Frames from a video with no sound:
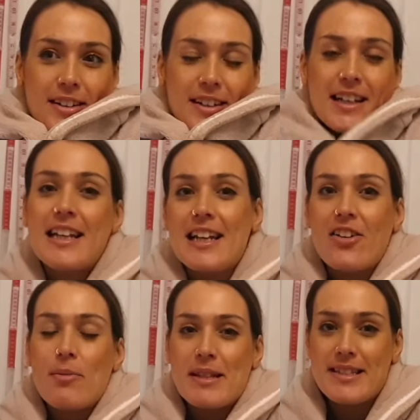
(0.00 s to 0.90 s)
clearly
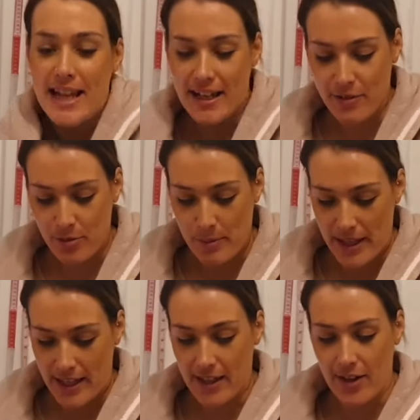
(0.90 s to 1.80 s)
I'm insane for
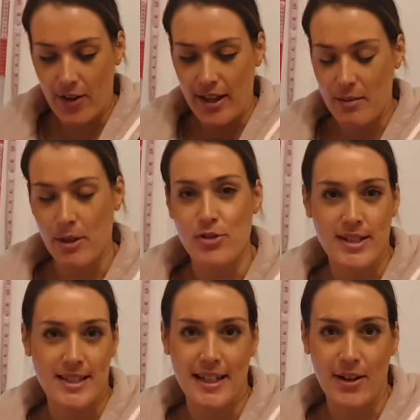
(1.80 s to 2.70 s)
being in my
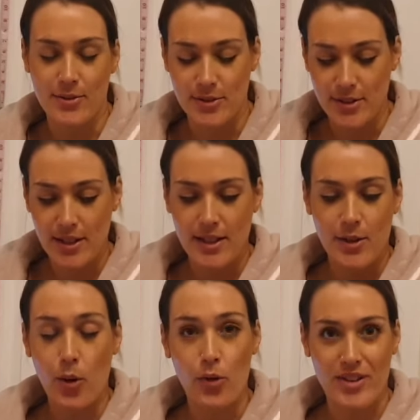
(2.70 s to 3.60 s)
dressing gown
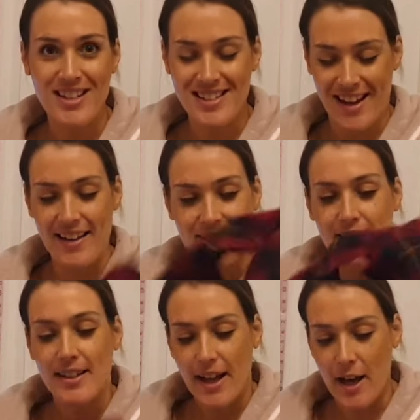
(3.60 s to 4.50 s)
on the internet.
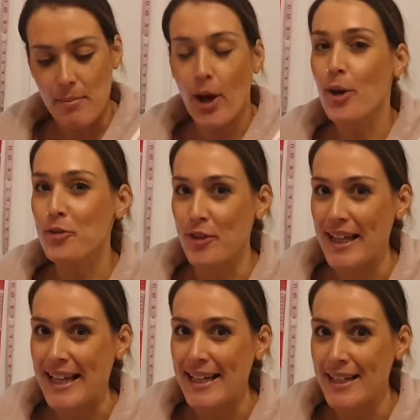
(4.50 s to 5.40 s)
Um, but
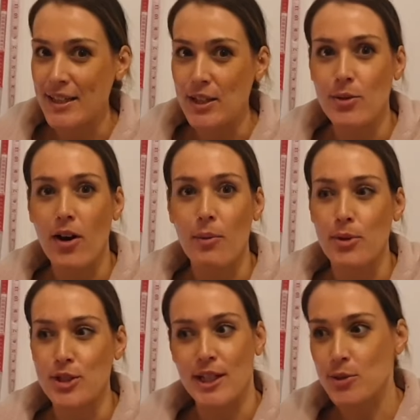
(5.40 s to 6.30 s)
hopefully you are
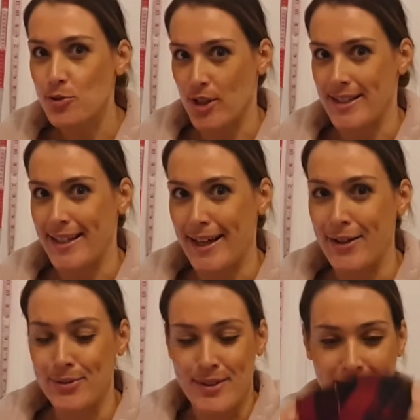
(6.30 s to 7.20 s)
watching in your dressing
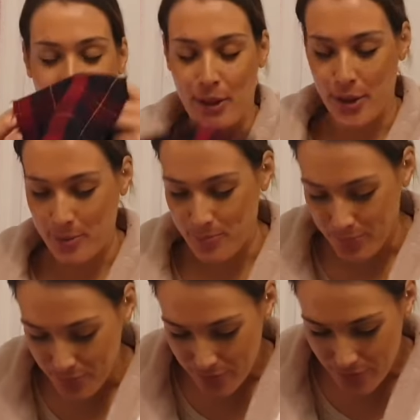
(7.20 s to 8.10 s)
gowns at home.
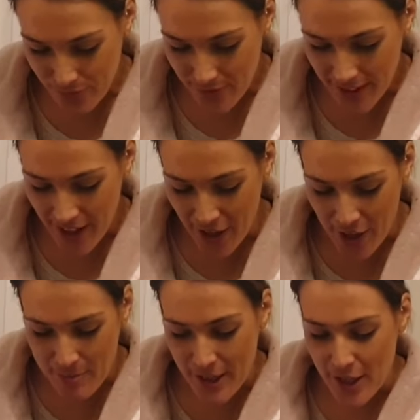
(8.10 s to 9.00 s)

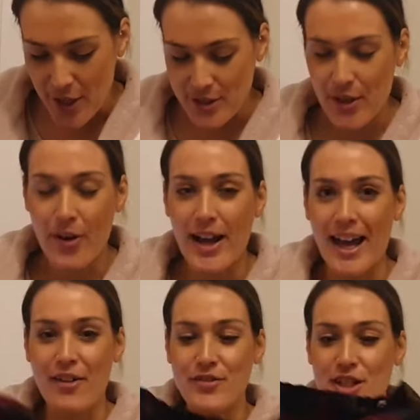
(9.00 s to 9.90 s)
Um, so I
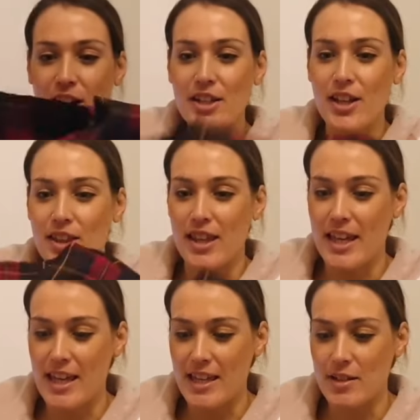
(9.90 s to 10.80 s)
have done
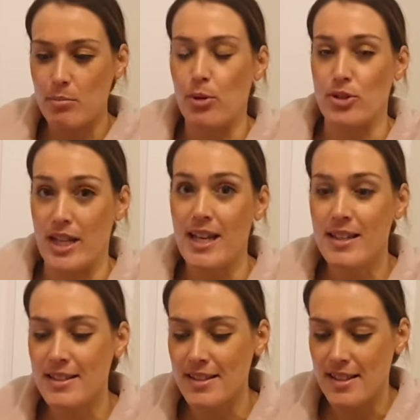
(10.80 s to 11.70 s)
the
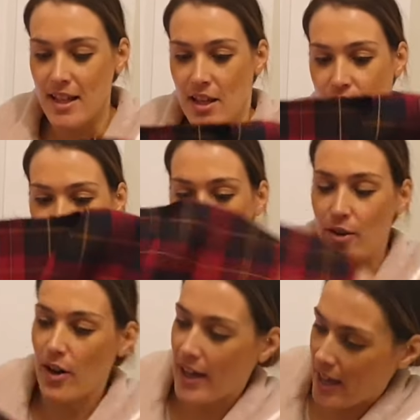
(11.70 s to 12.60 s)
bodice. So
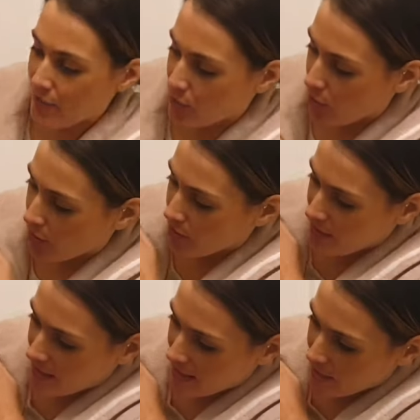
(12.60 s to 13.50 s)
I have got
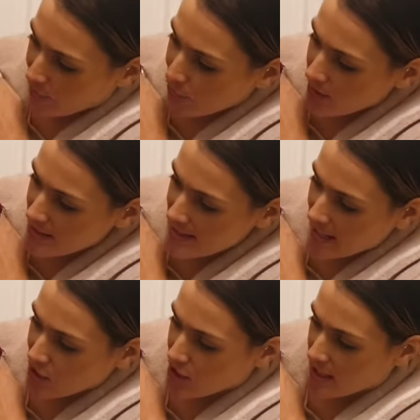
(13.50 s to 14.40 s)
the front
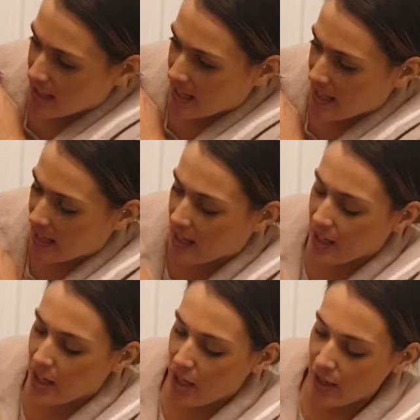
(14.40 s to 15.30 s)
section here,
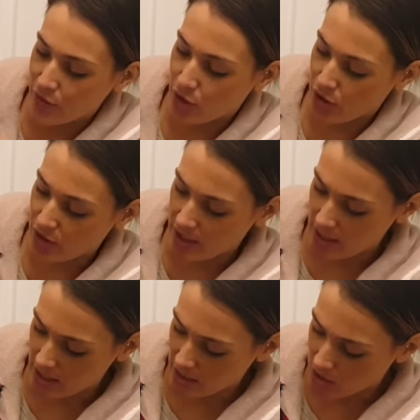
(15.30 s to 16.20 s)
I've got
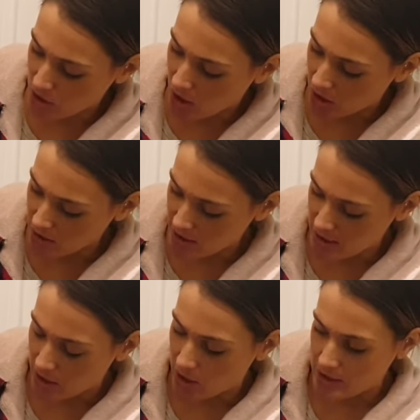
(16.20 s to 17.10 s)
the darts
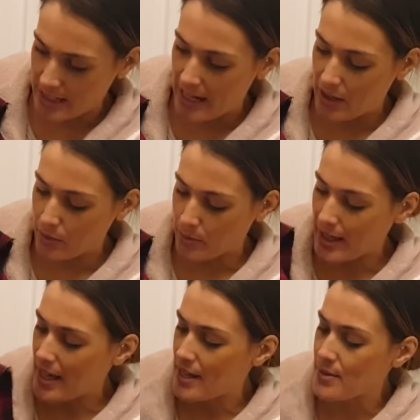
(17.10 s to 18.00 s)
that are now
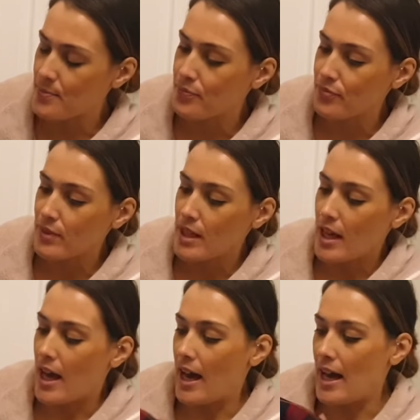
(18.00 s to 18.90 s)
in,
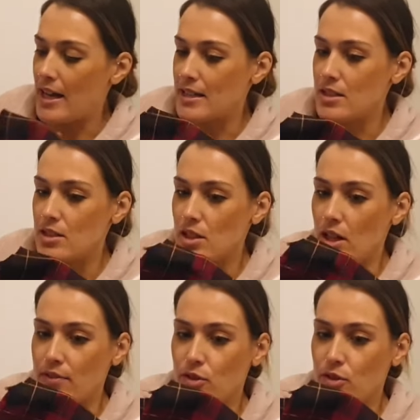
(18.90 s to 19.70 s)
and I've